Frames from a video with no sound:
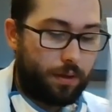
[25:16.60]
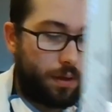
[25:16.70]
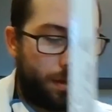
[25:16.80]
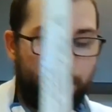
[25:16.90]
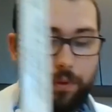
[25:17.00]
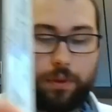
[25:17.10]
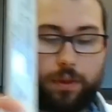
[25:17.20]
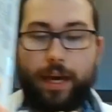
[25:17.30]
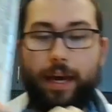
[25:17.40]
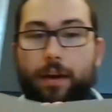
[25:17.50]
going to put
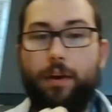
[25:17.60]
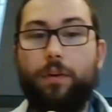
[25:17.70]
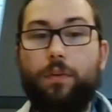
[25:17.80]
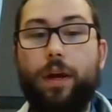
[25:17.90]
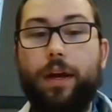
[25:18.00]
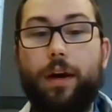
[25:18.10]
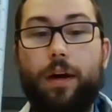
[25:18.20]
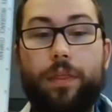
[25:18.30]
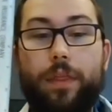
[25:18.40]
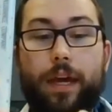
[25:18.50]
that right
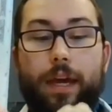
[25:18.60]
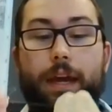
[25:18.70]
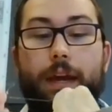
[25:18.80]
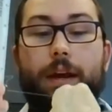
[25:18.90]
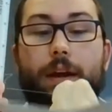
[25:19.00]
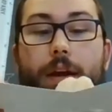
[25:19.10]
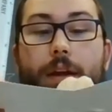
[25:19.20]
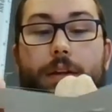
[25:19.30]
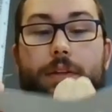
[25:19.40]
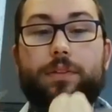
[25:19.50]
on there
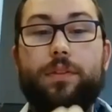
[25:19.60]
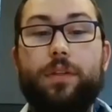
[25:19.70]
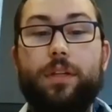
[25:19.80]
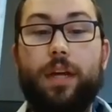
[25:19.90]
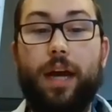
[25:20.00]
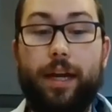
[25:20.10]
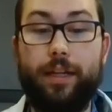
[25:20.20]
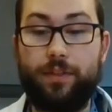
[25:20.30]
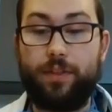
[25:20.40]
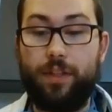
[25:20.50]
so you can kind
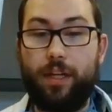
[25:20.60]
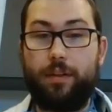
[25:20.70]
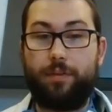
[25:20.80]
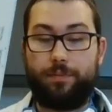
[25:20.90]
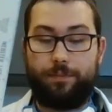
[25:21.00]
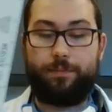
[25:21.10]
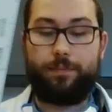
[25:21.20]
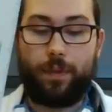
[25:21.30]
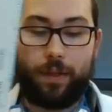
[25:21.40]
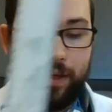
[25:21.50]
of see it.
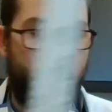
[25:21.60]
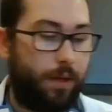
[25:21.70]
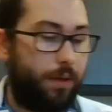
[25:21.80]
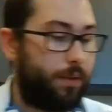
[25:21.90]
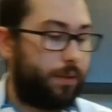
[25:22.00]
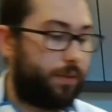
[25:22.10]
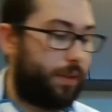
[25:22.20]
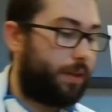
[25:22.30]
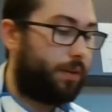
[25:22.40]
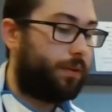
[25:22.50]
Let's see,
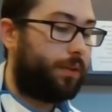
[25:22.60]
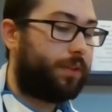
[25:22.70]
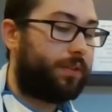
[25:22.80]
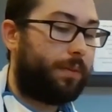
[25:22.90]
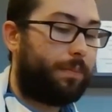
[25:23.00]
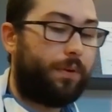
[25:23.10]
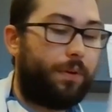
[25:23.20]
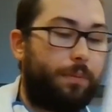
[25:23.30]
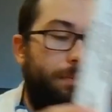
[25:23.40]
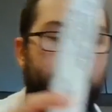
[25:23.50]
I'll hold this up a little
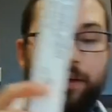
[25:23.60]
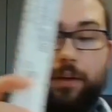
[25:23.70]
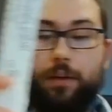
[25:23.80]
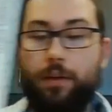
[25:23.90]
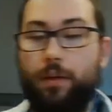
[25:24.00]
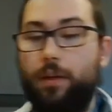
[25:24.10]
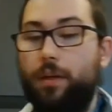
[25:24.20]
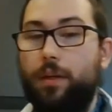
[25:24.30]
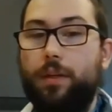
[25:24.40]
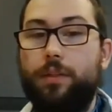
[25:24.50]
bit better.
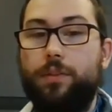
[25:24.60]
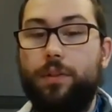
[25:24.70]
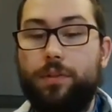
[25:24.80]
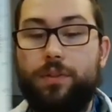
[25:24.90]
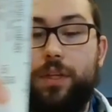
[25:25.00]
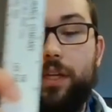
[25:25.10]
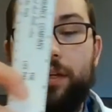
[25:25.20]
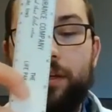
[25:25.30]
So see,